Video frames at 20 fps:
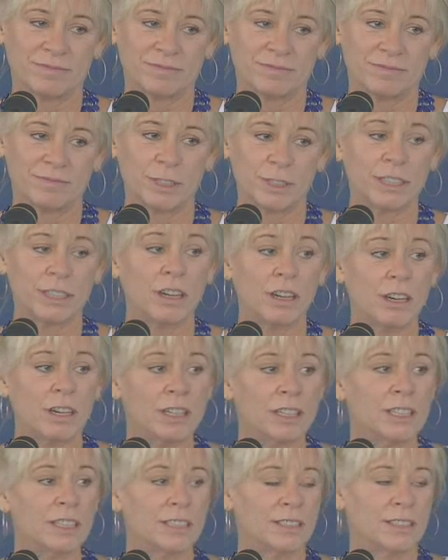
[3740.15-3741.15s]

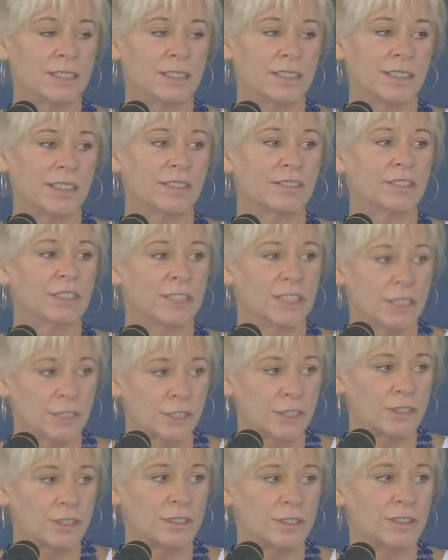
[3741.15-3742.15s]
Regardless of
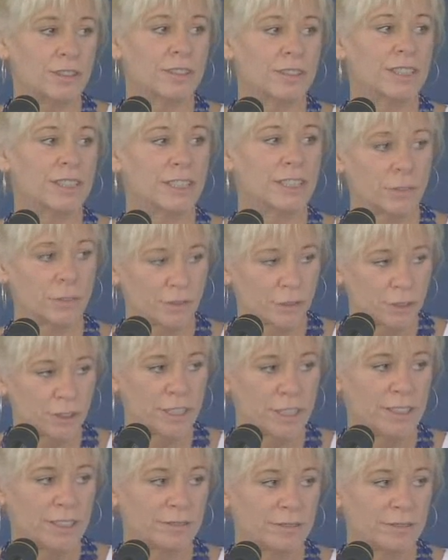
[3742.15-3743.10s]
conditions, is free.